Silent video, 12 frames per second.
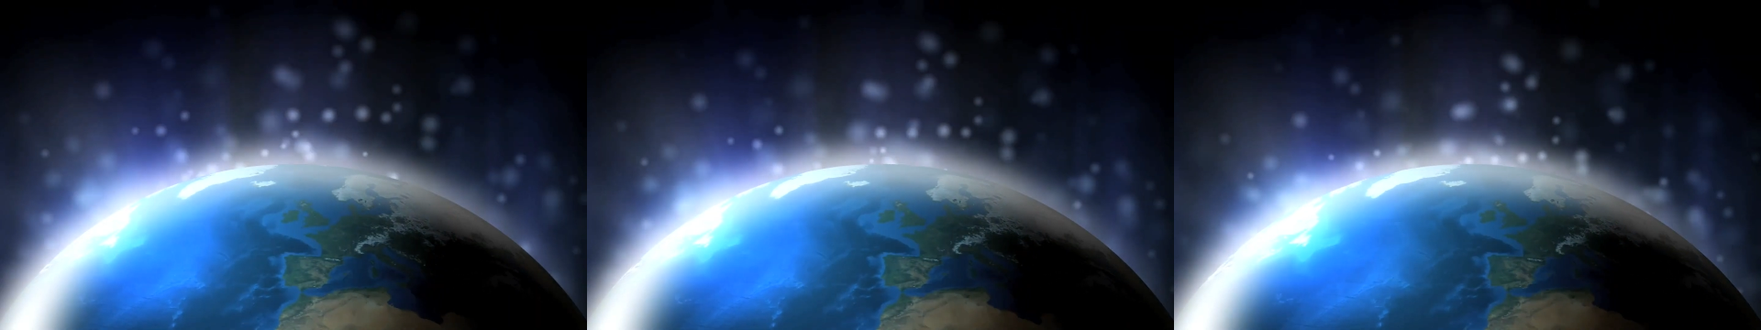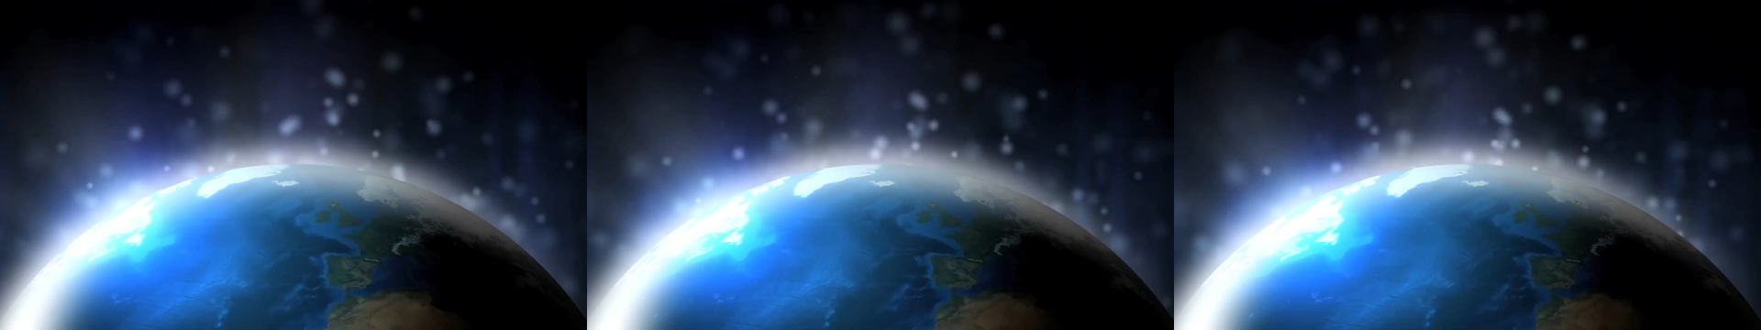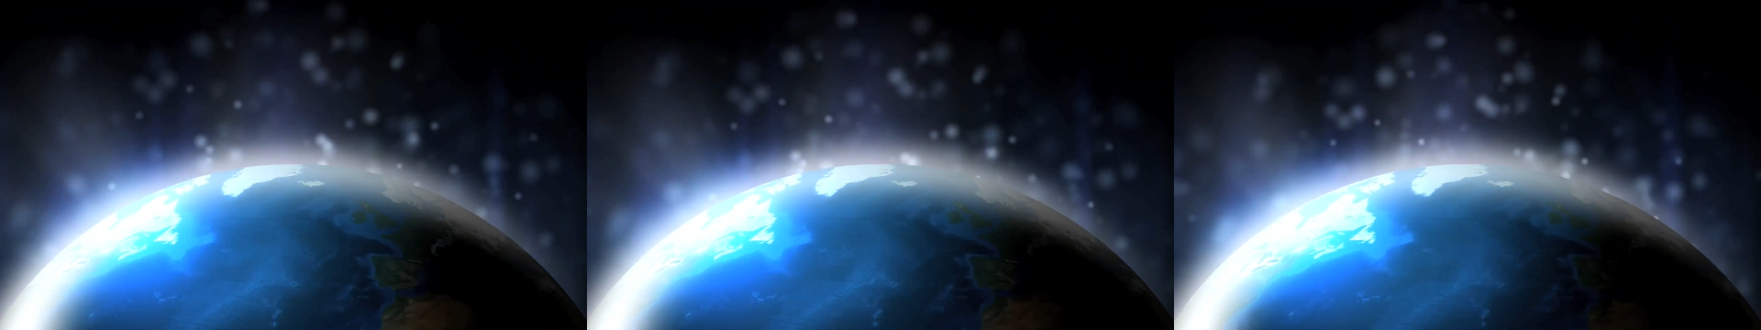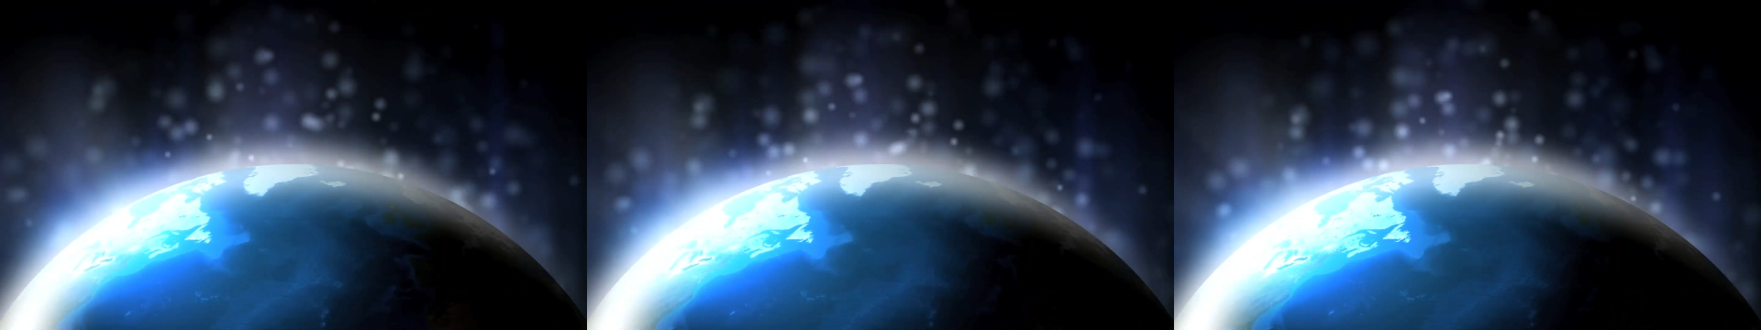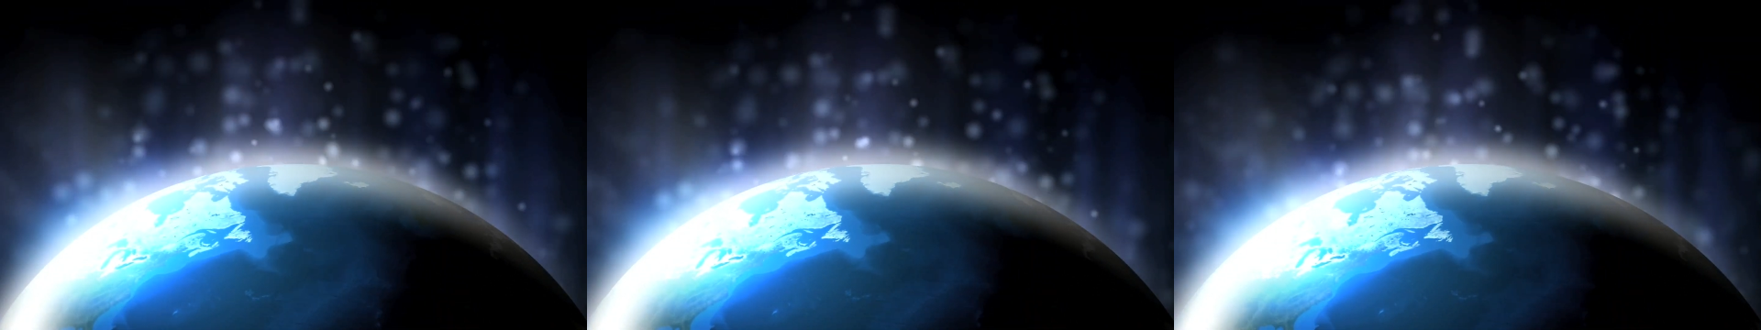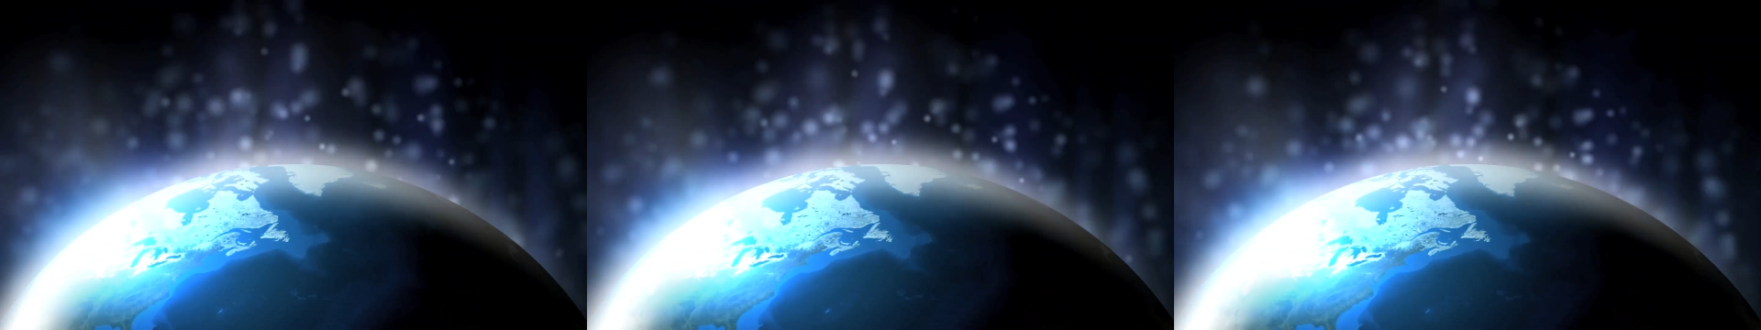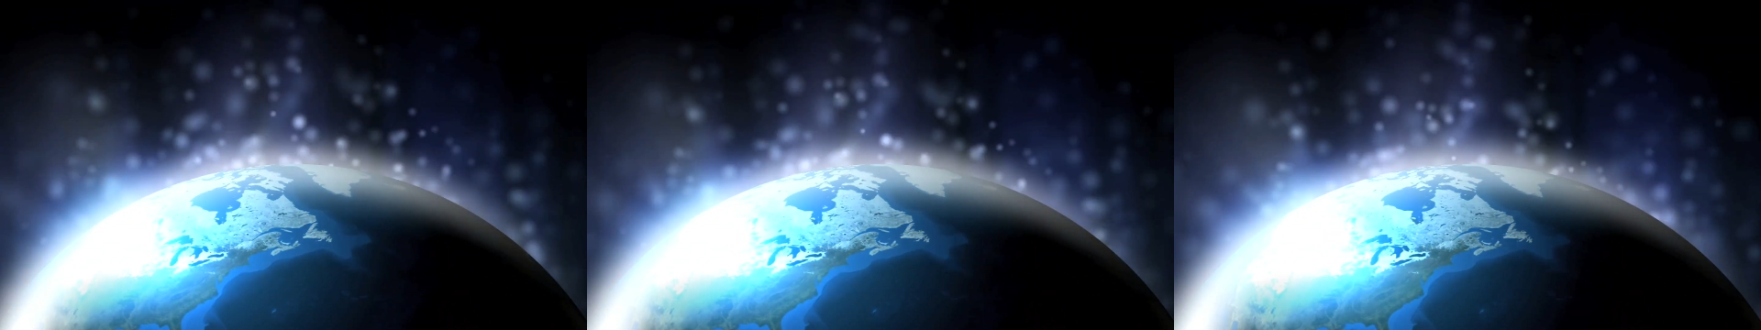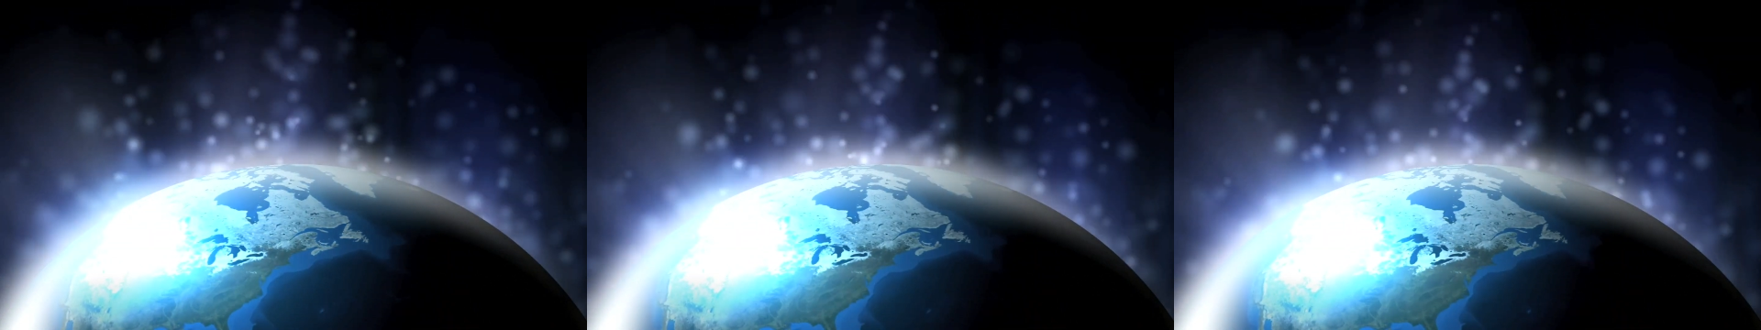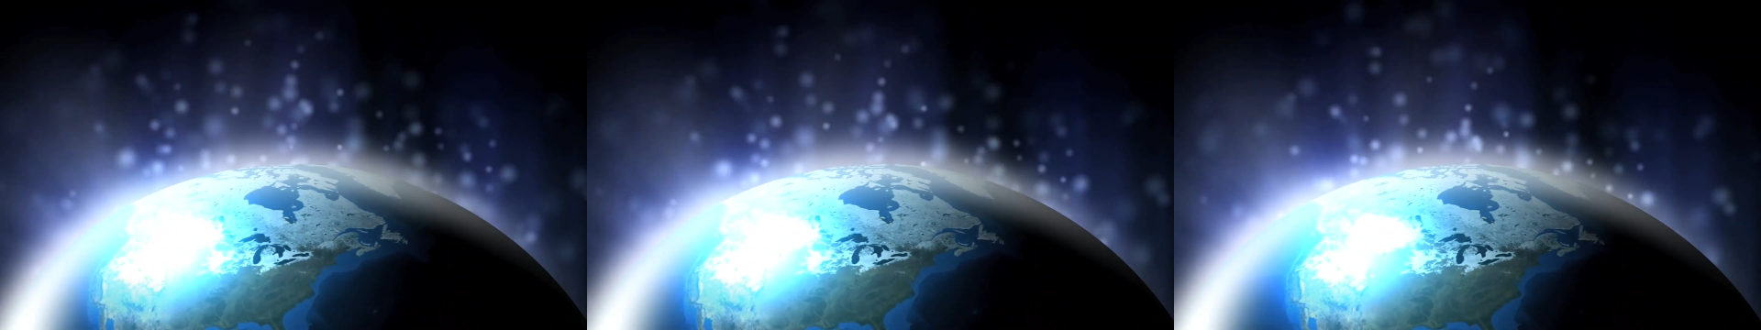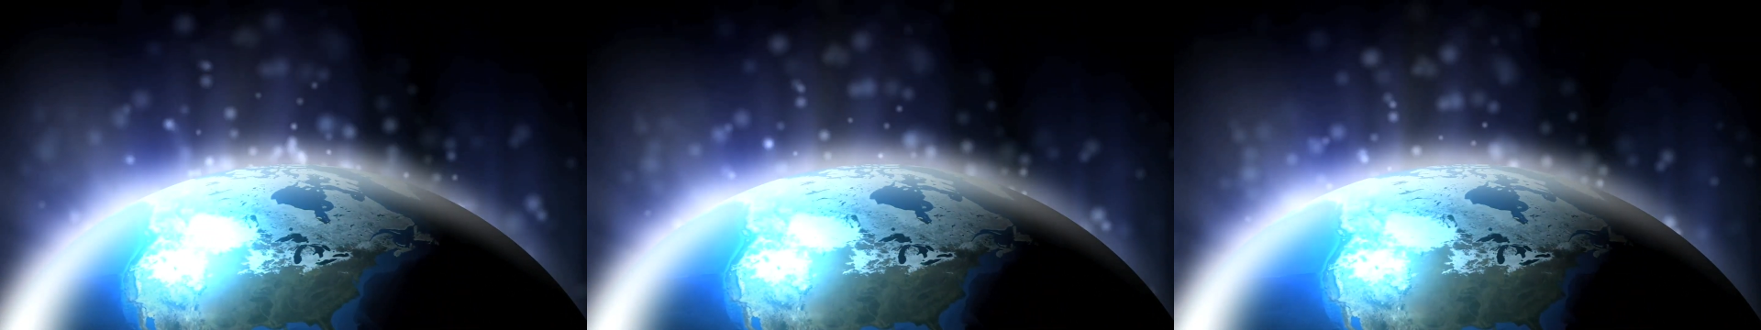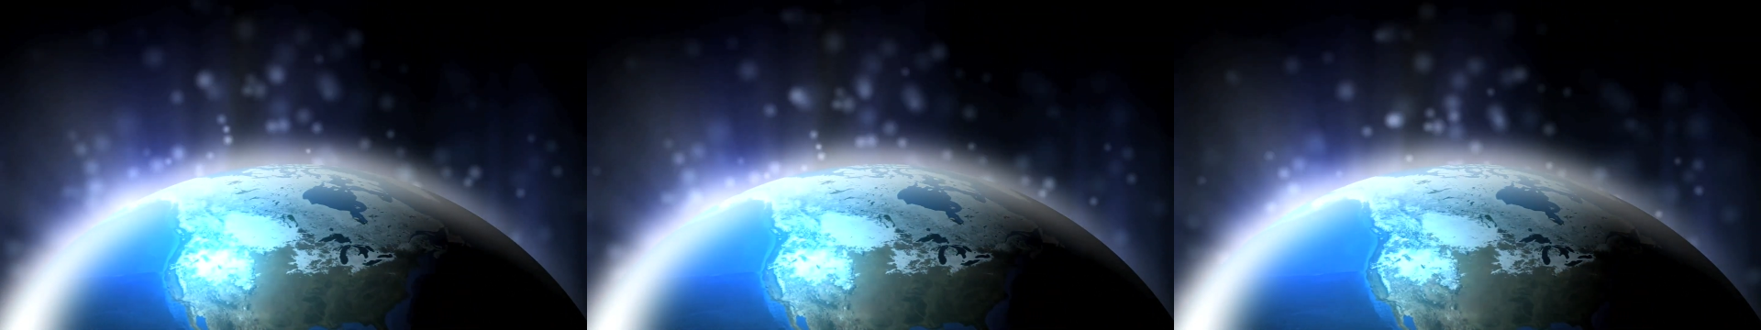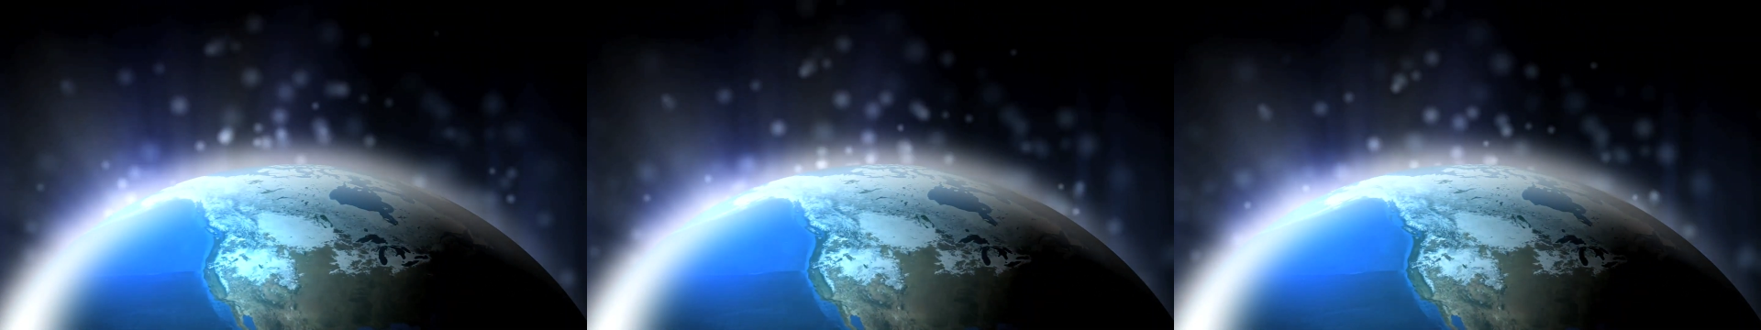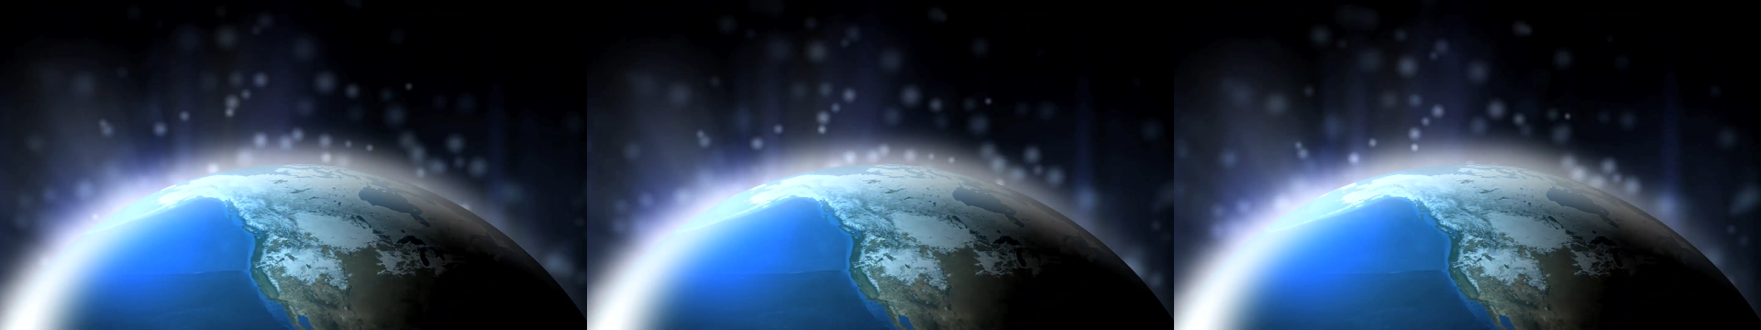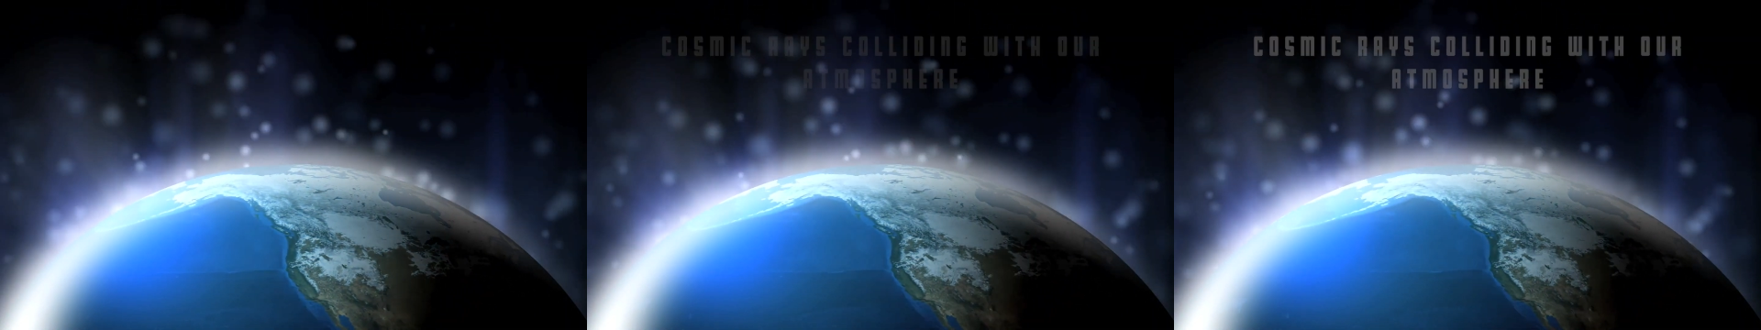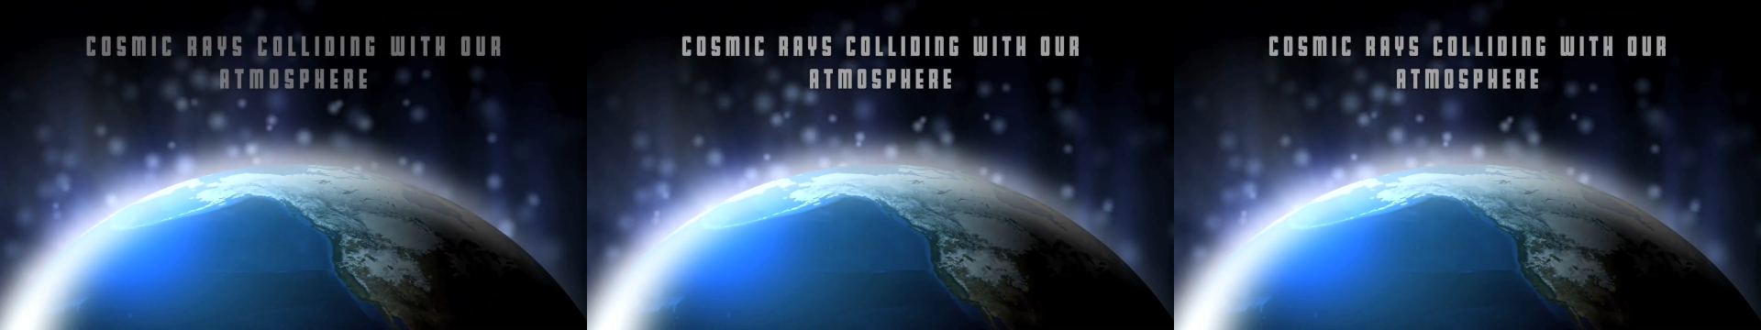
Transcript: No face is visible, so there are no lips to read.